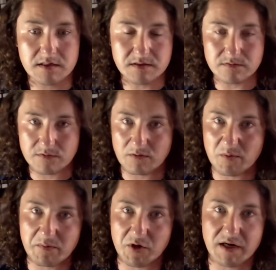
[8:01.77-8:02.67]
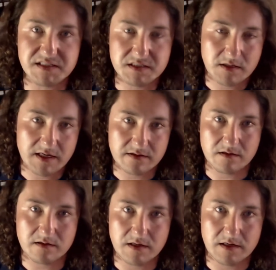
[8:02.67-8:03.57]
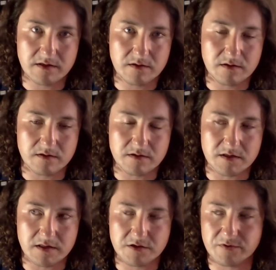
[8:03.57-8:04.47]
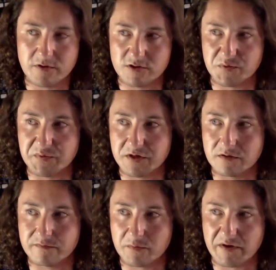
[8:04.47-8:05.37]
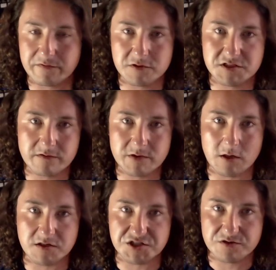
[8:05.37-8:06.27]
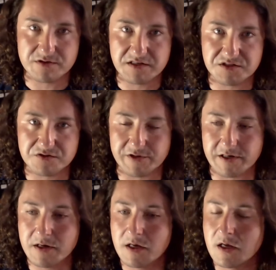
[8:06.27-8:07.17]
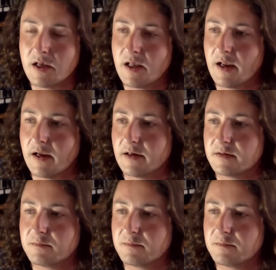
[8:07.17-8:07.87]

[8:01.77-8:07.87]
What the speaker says: remember I still had the 83 Oldsmobile for my first year of college, 2003, and